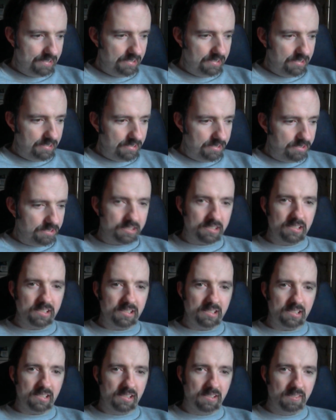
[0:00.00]

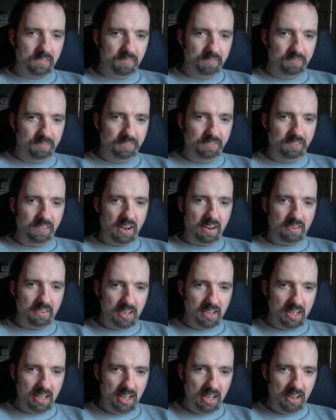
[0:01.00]
Interesting,
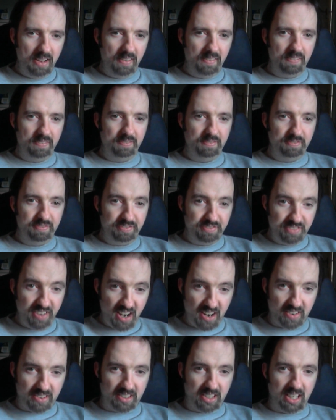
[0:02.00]
very,
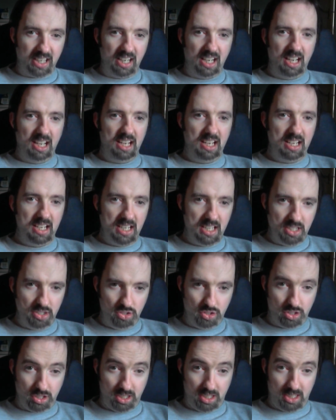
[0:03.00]
very
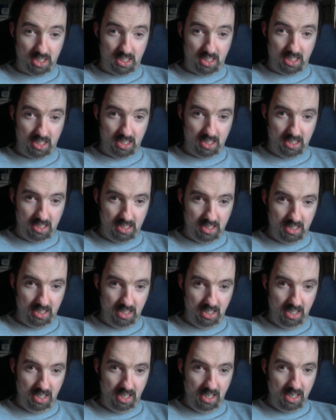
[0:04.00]
interesting.
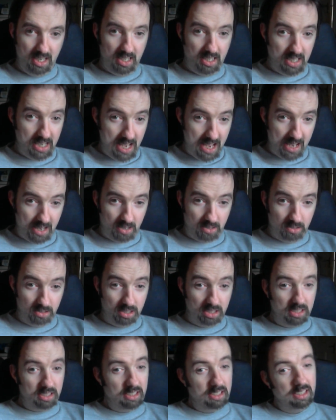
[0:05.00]
Now,
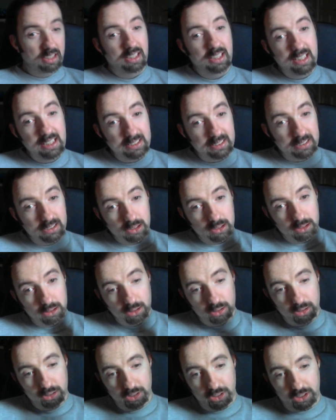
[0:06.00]
this
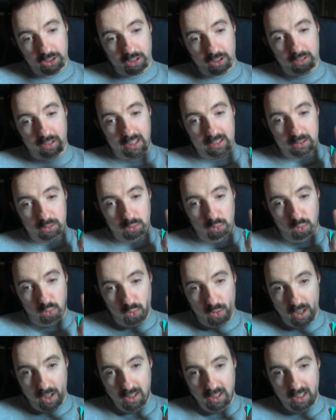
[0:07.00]
also has
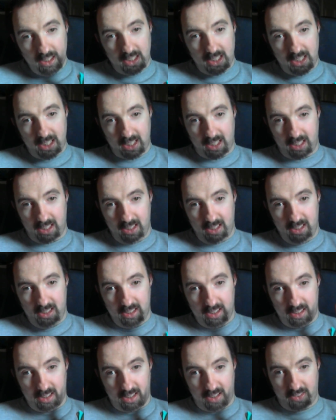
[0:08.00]
one thing
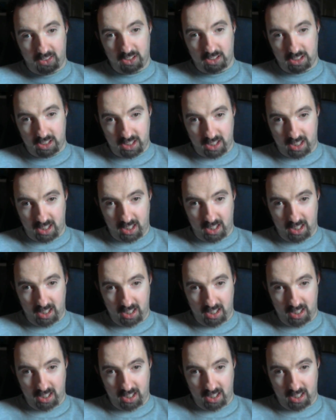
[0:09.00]
that I've got to say.